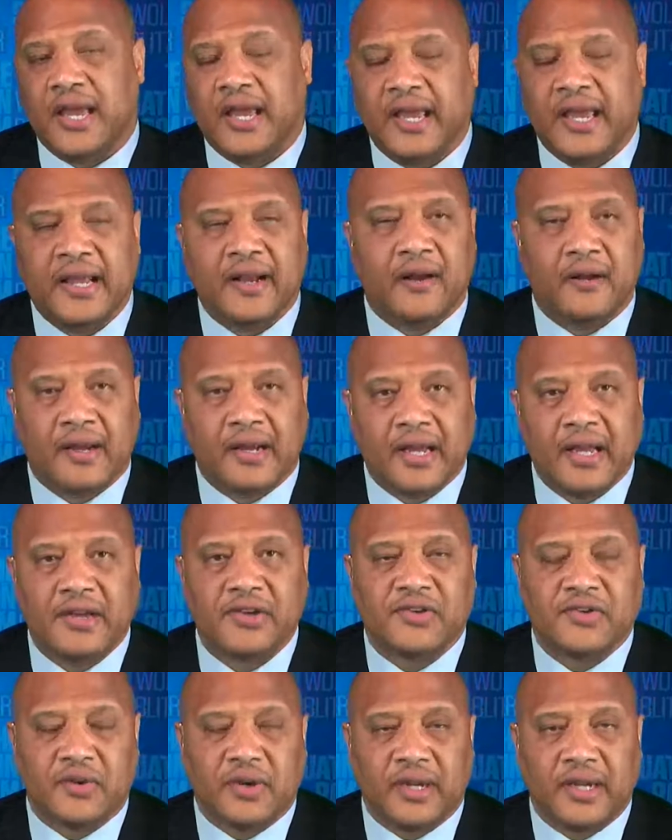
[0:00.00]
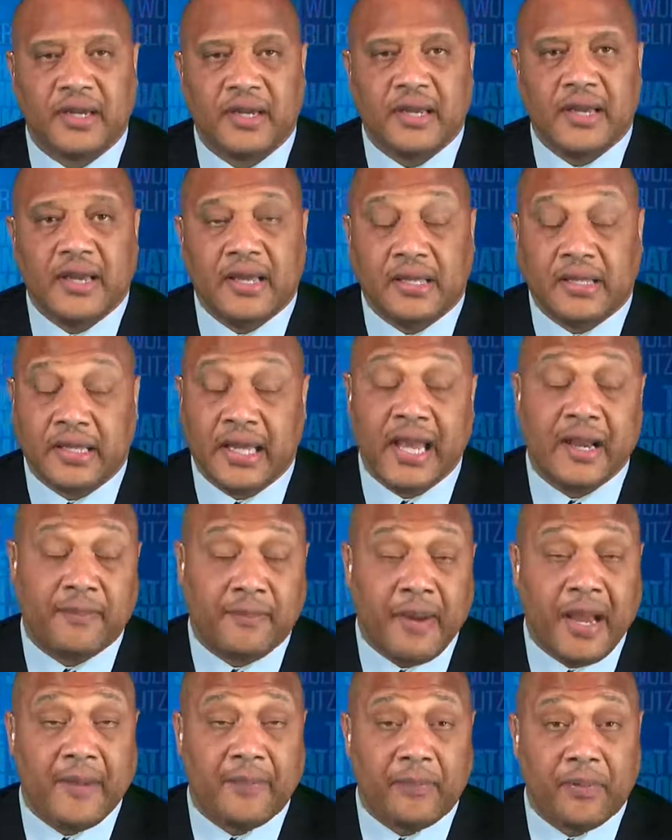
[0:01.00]
in our country,
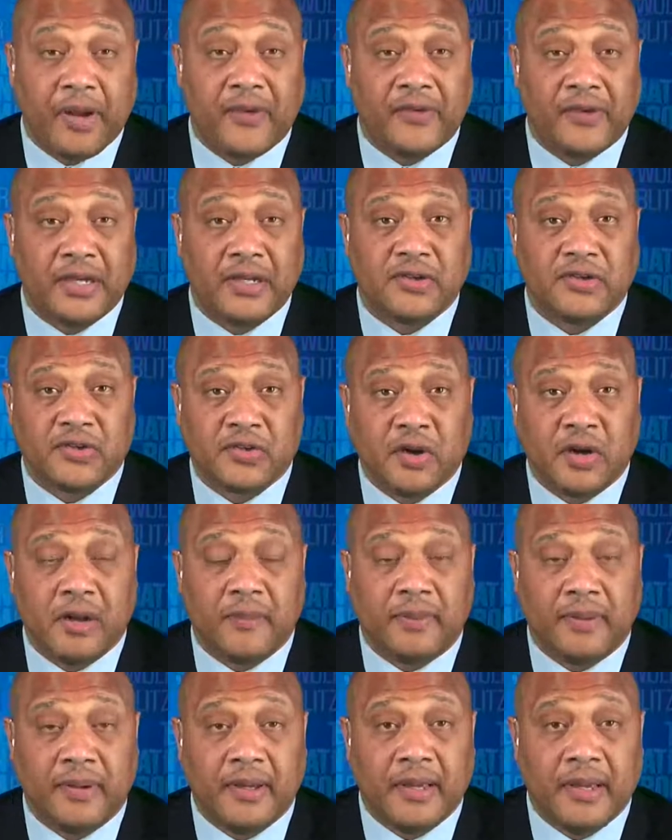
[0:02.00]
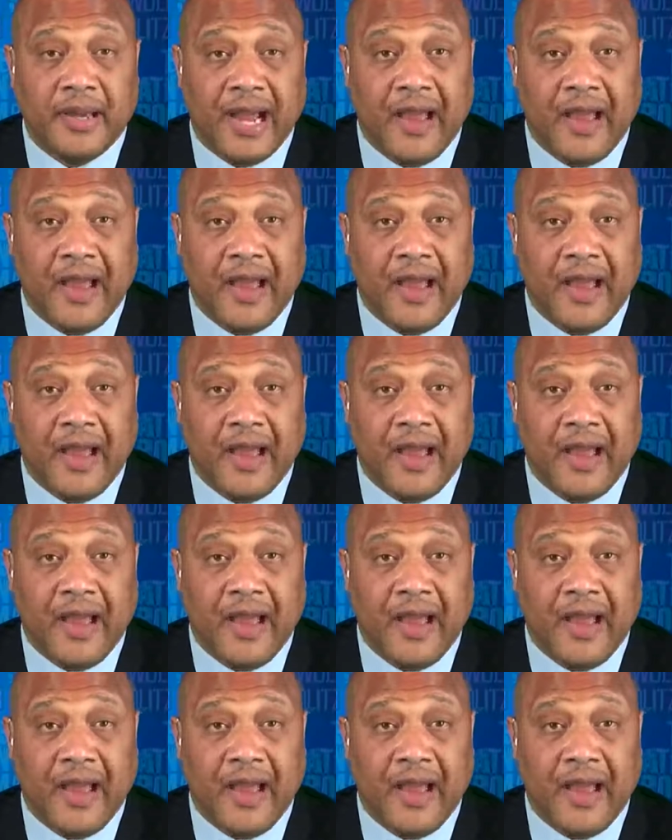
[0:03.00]
led by President Trump,